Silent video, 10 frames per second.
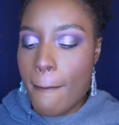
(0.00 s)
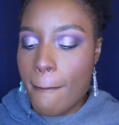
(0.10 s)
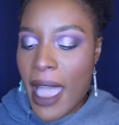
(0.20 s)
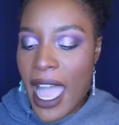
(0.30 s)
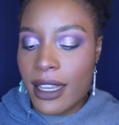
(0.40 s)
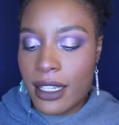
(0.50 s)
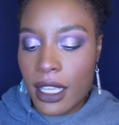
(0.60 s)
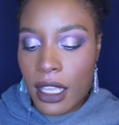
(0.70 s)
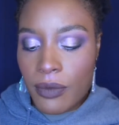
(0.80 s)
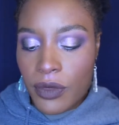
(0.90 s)
Matte,
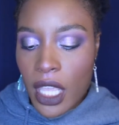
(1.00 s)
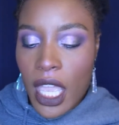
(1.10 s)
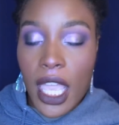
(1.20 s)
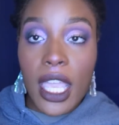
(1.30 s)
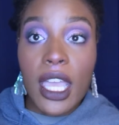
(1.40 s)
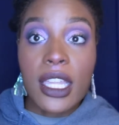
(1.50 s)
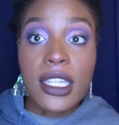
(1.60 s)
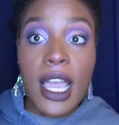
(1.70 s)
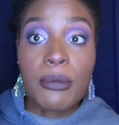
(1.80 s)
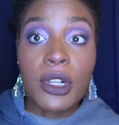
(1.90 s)

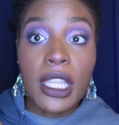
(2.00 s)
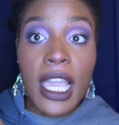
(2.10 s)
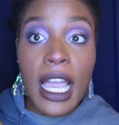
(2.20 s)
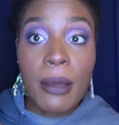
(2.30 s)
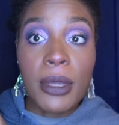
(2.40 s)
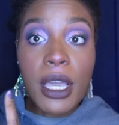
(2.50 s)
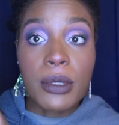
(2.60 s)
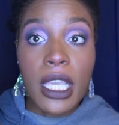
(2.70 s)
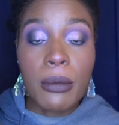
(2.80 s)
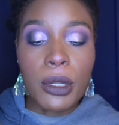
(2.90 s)
and I'm really happy I
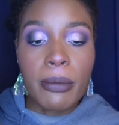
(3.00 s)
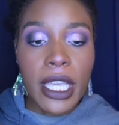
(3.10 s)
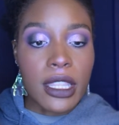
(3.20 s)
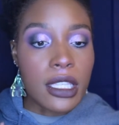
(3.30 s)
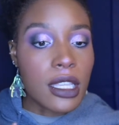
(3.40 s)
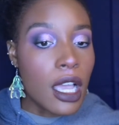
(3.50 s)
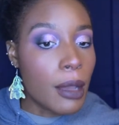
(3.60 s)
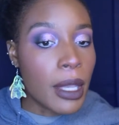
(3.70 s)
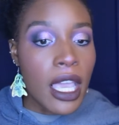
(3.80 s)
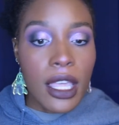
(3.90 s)
was able to pick this up.